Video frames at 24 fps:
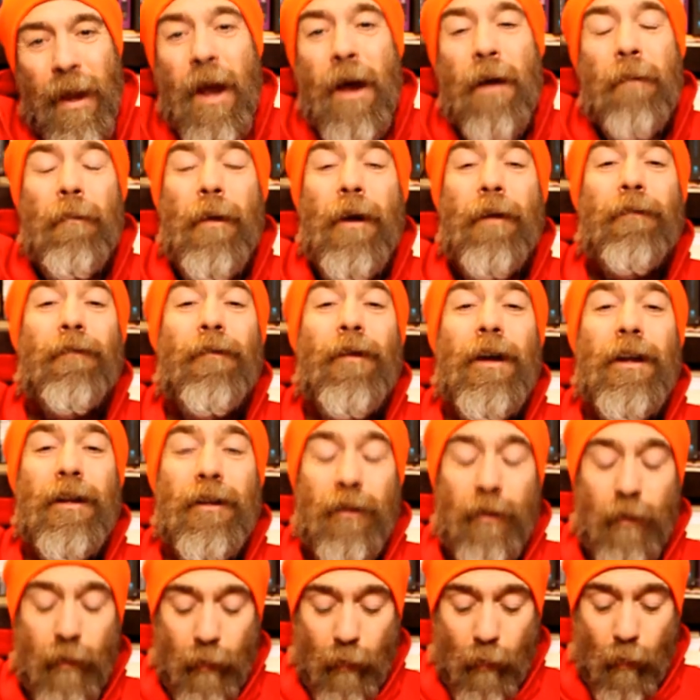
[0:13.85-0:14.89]
My
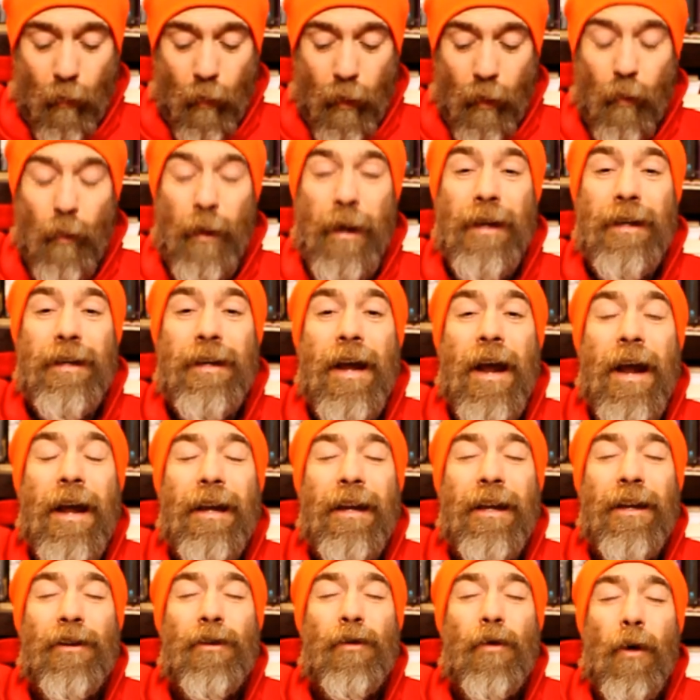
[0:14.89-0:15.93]
friends, when we take
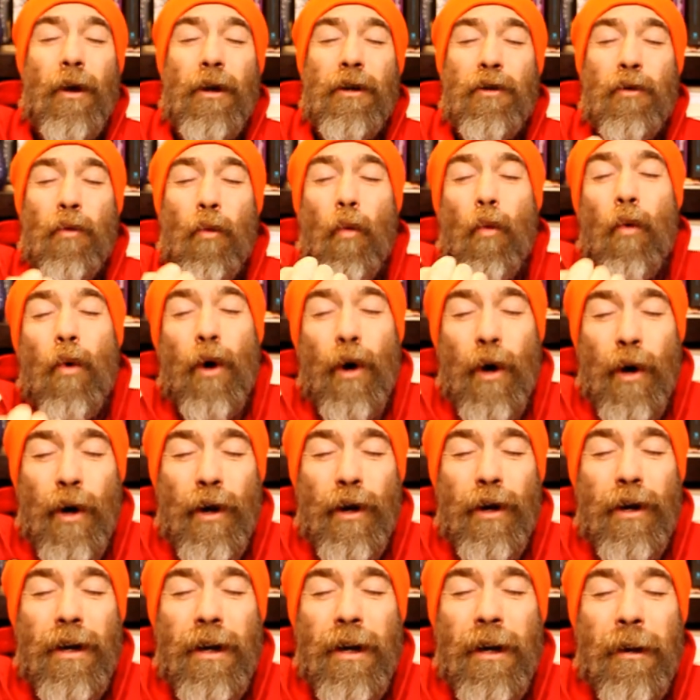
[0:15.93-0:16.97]
into us
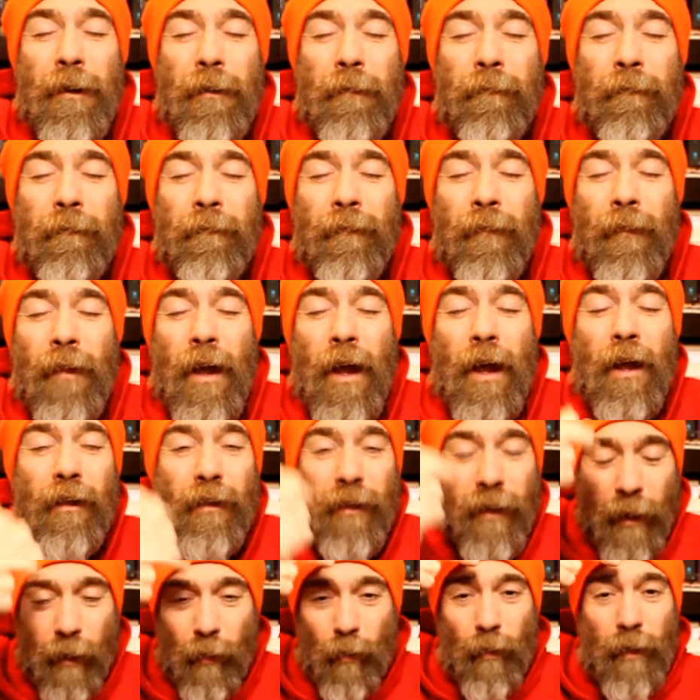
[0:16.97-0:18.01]
word,
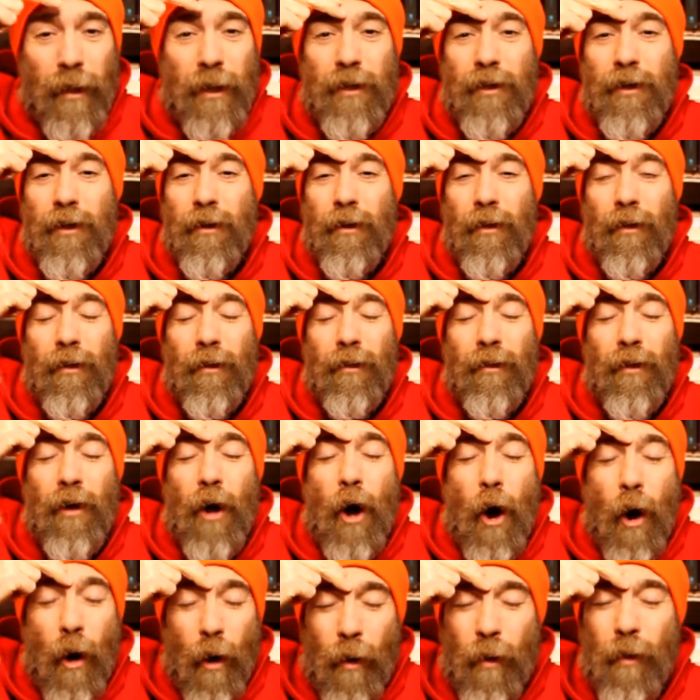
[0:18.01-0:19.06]
the original
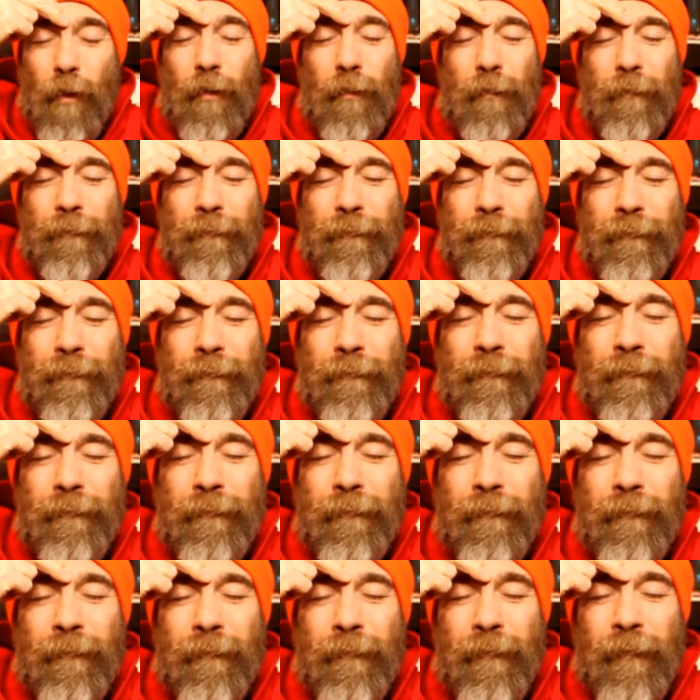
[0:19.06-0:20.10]
Om,
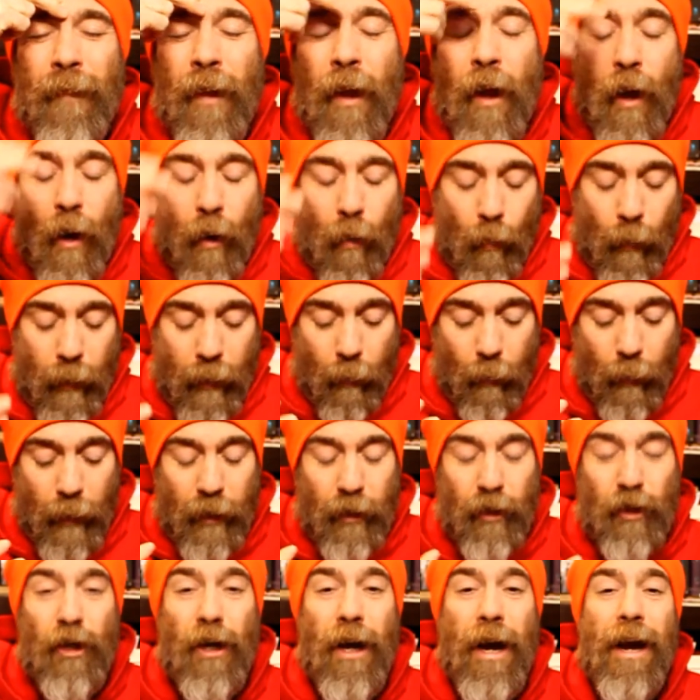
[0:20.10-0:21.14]
we, we
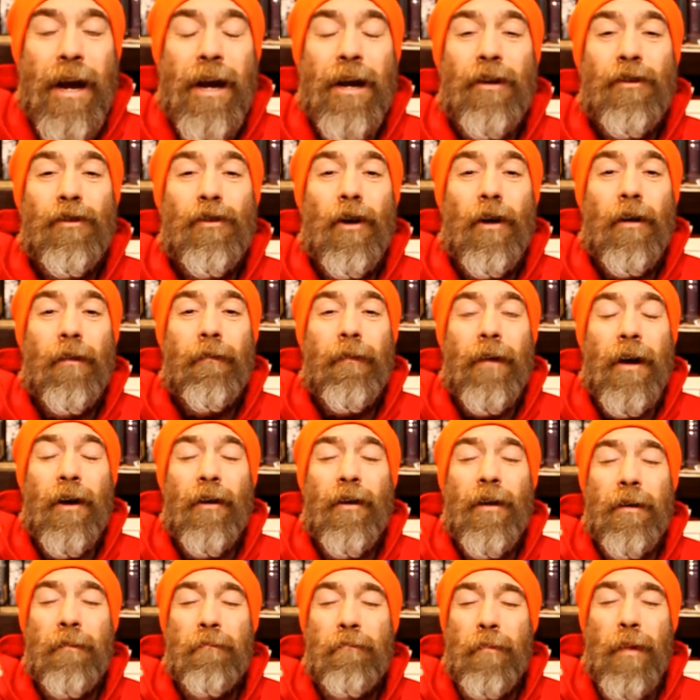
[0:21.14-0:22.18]
change our
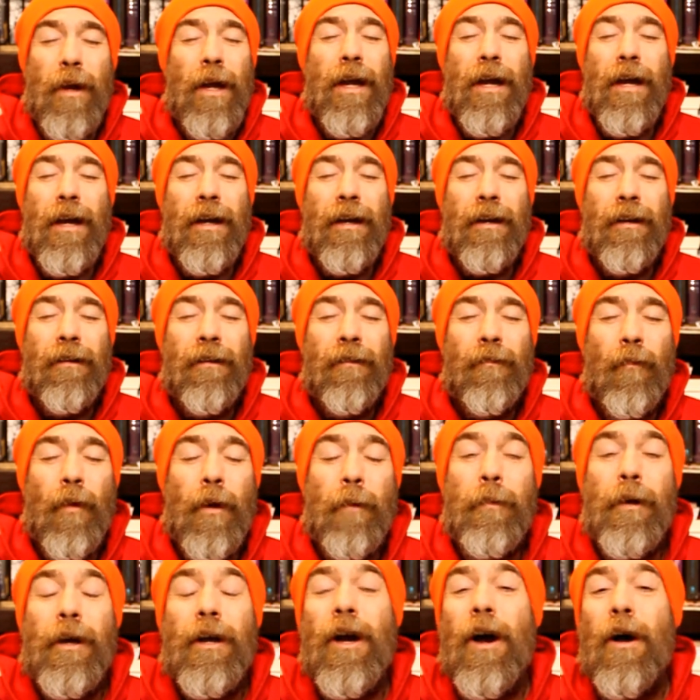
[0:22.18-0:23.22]
very being. We
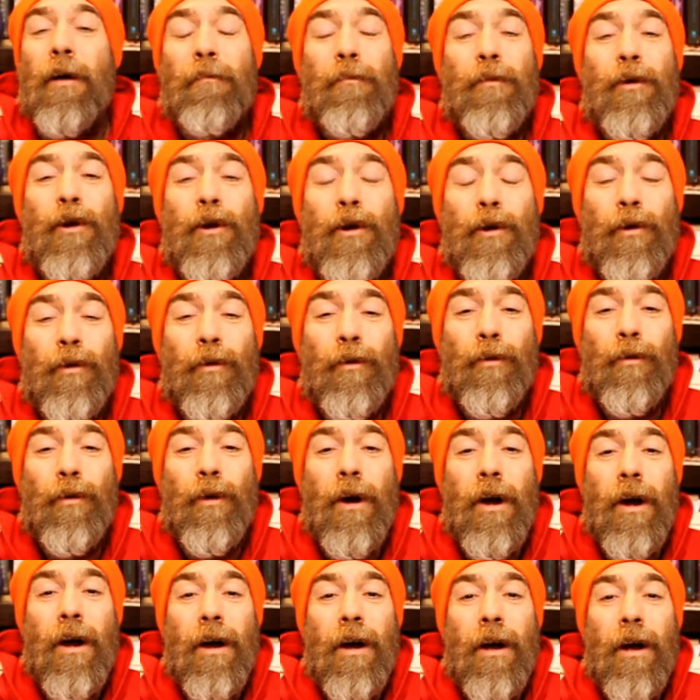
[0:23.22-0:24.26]
become new
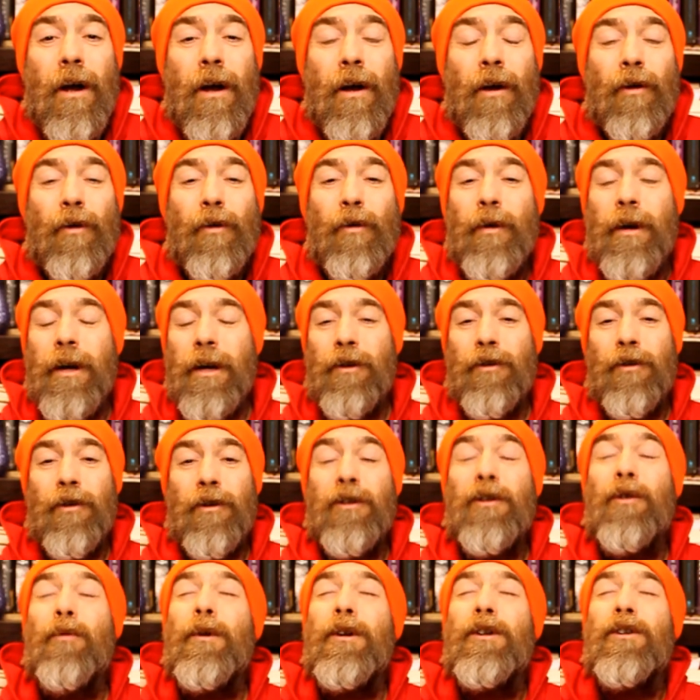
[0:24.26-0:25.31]
creatures
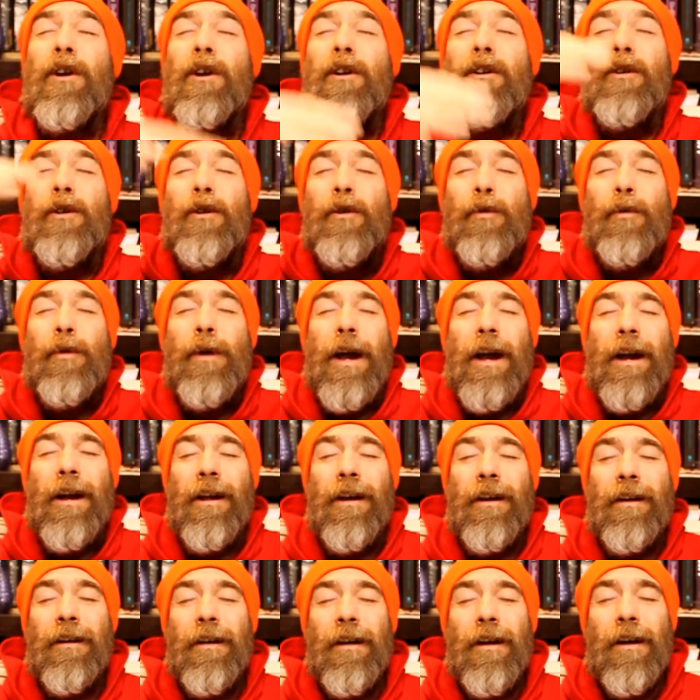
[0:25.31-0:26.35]
and we start to create
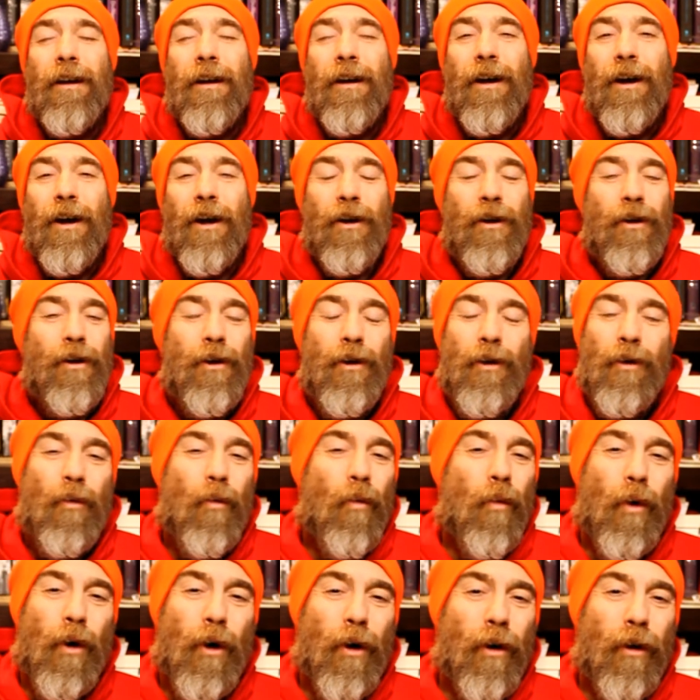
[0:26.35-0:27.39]
a, a new
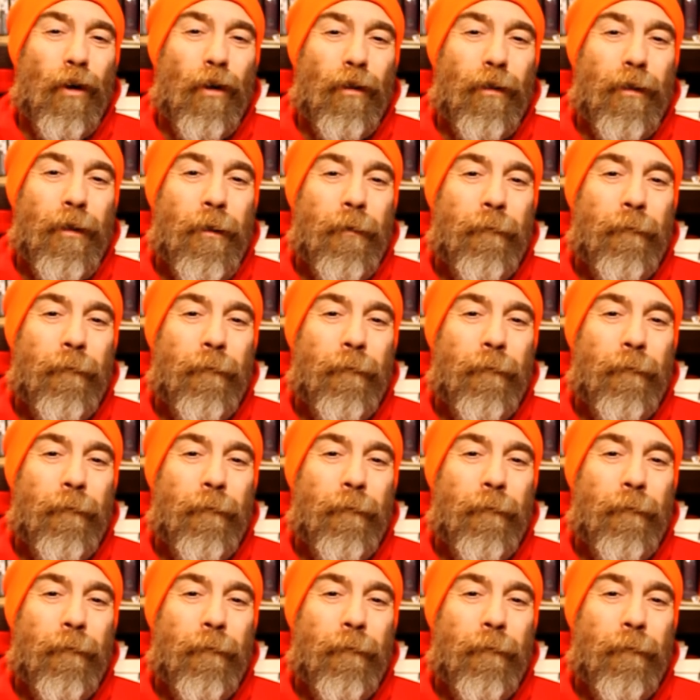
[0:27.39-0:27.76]
world